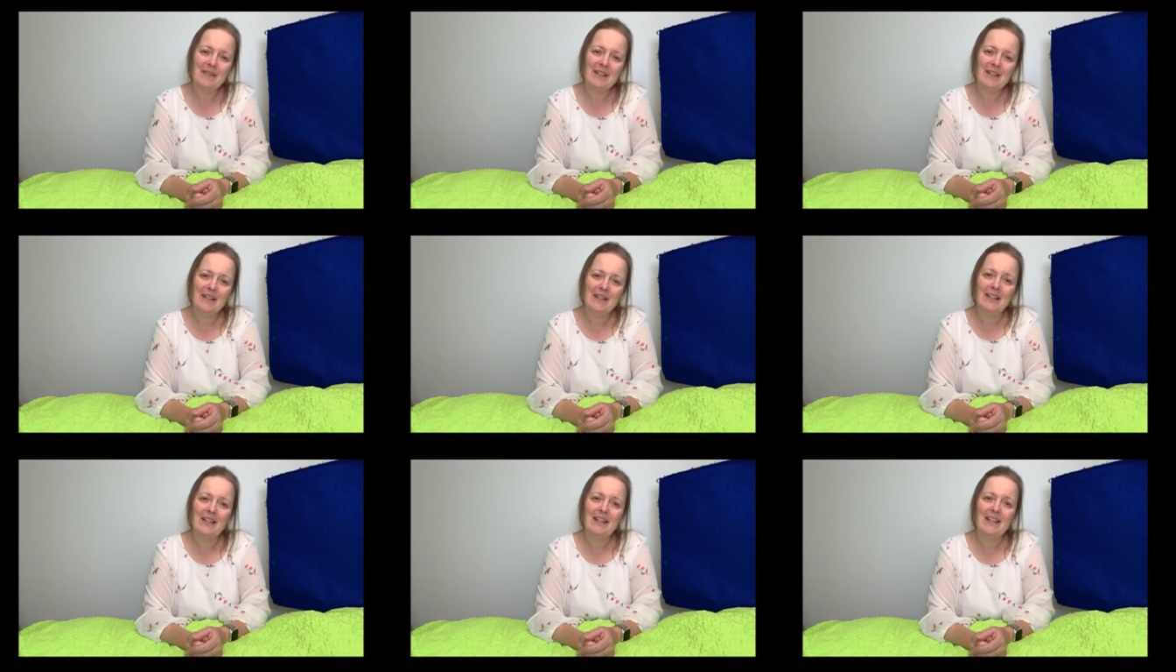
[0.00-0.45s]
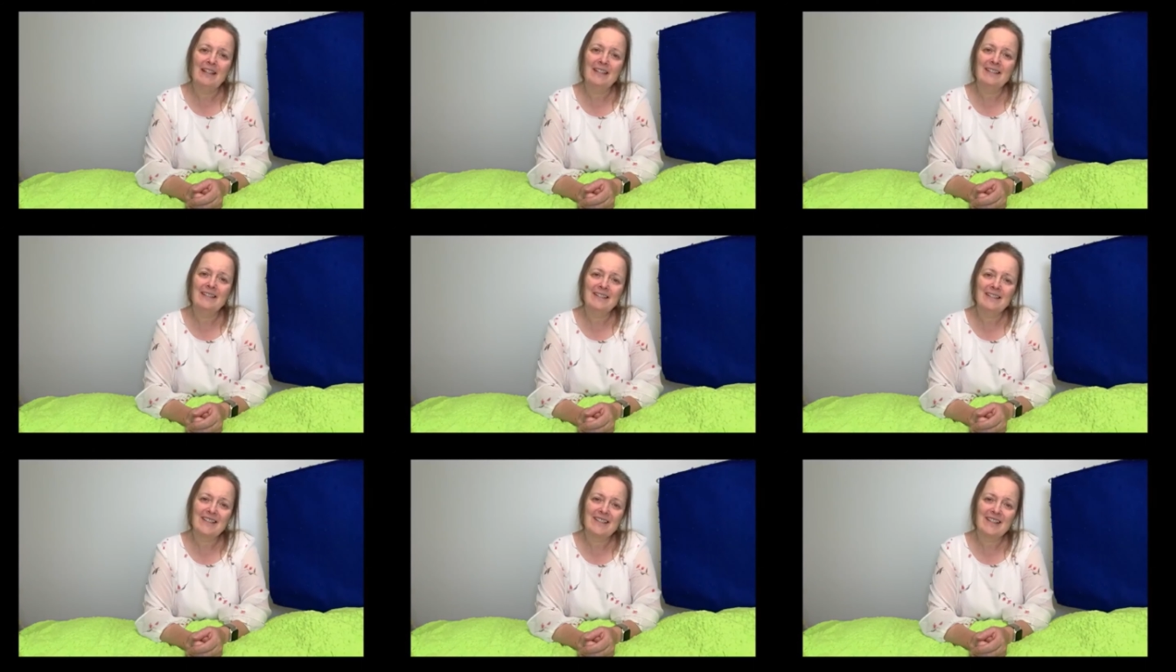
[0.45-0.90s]
and her
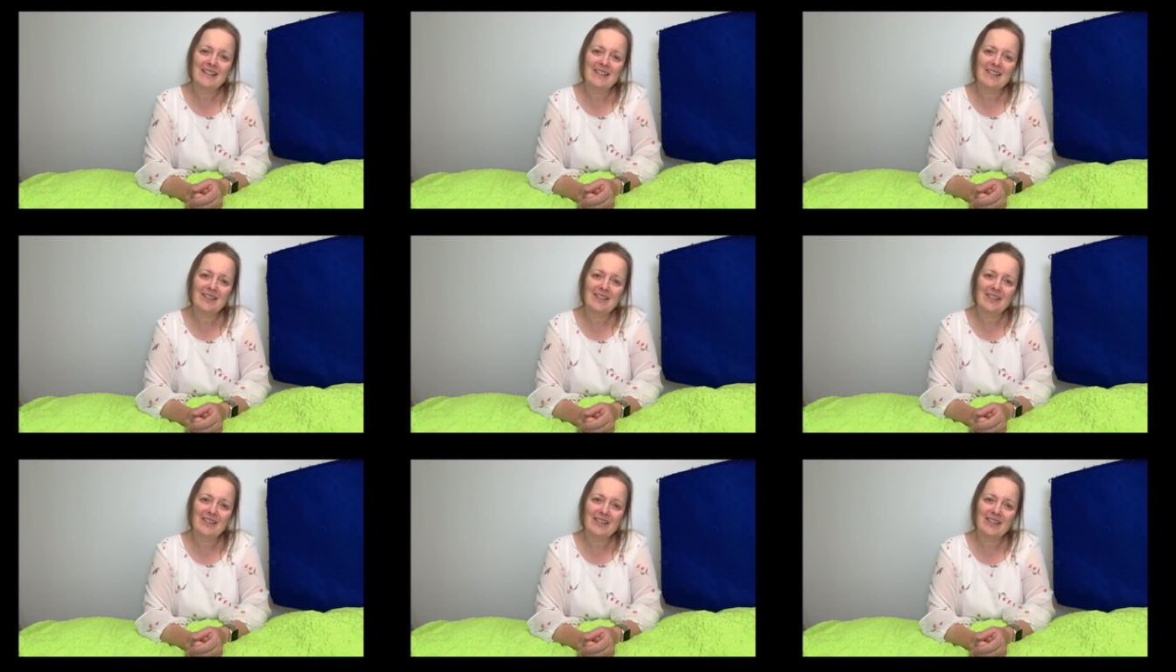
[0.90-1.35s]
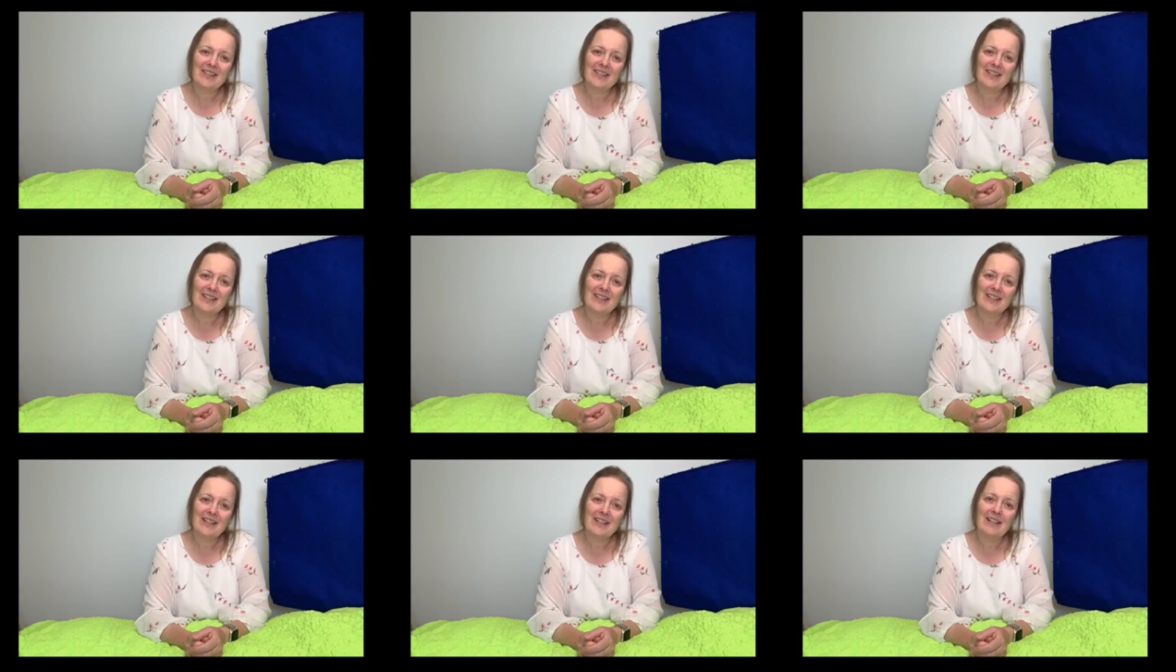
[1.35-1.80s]
sisters
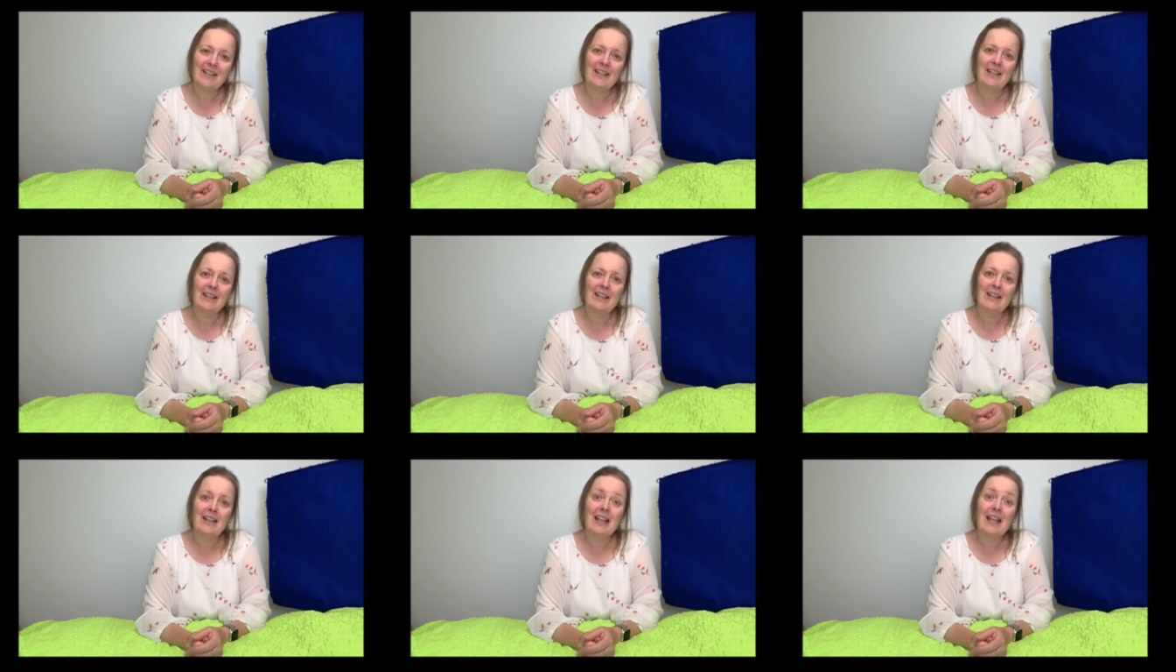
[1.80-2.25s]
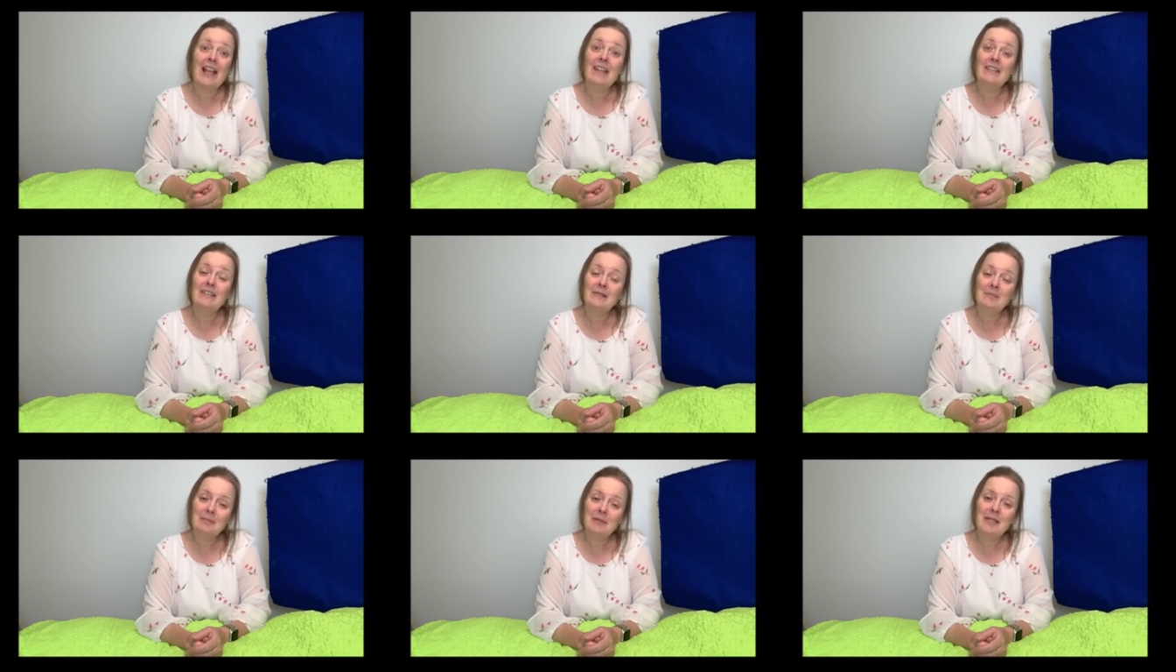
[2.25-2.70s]
and the
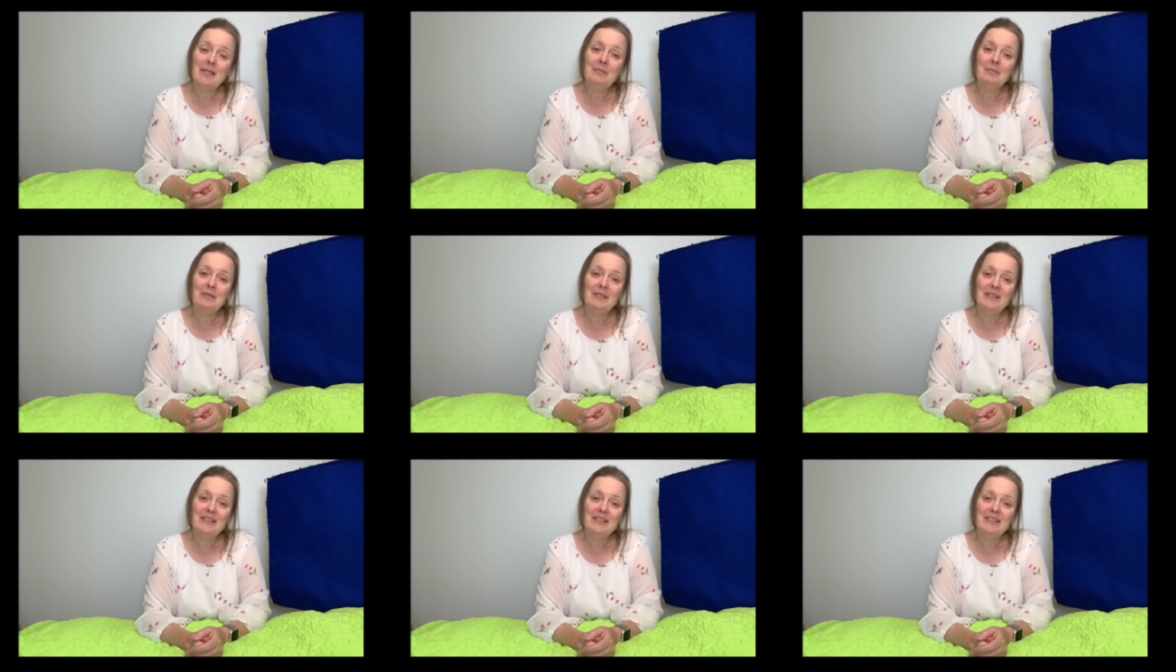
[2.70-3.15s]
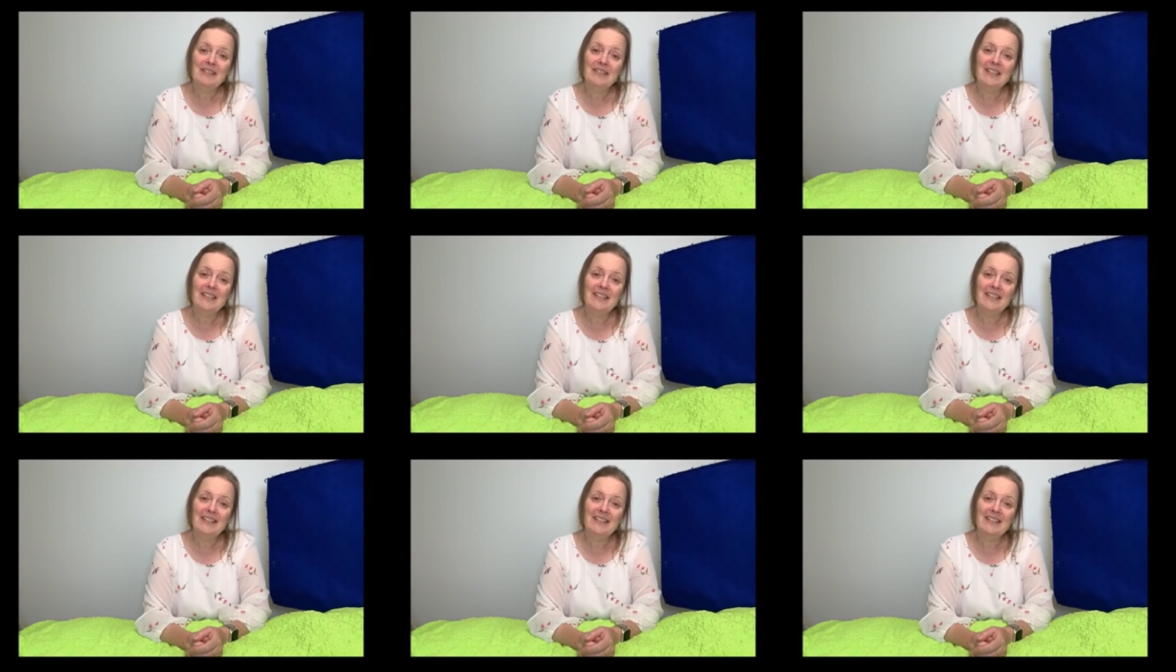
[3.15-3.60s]
people in her
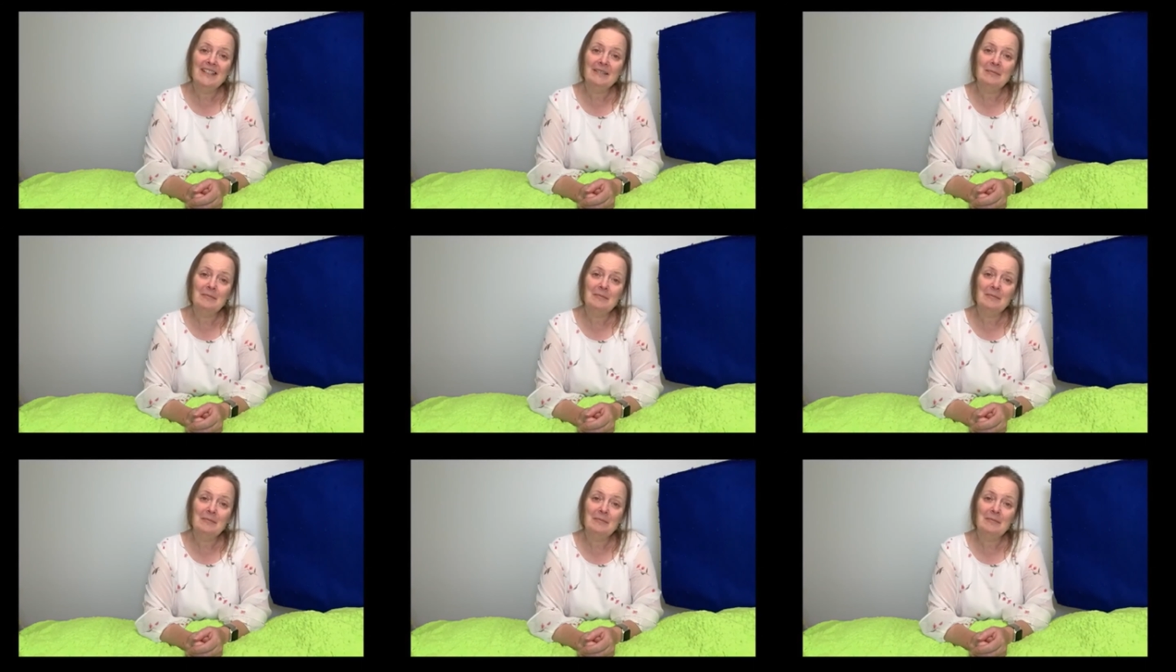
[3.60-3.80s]
kingdom.